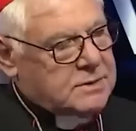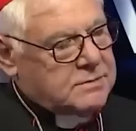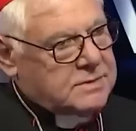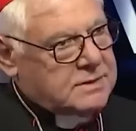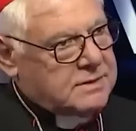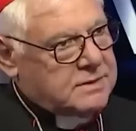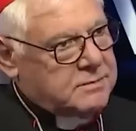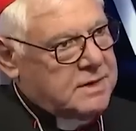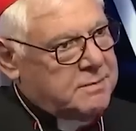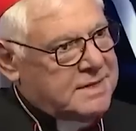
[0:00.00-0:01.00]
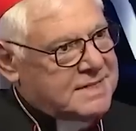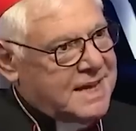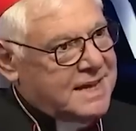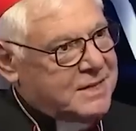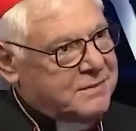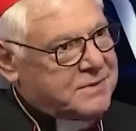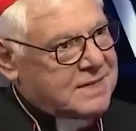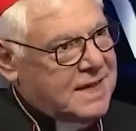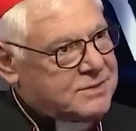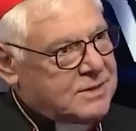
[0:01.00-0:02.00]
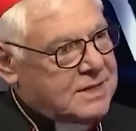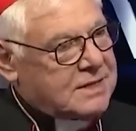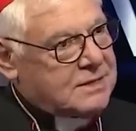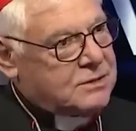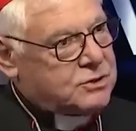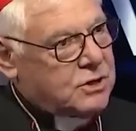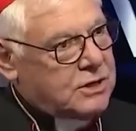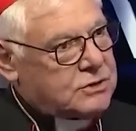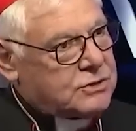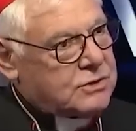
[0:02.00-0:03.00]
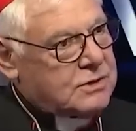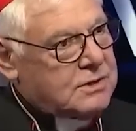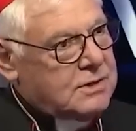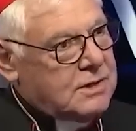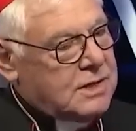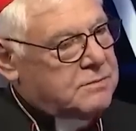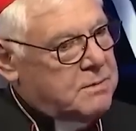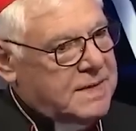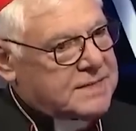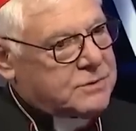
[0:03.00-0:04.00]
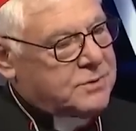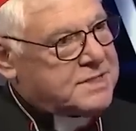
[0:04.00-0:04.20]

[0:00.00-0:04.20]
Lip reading: but that will be the end of the Catholic Church, and we must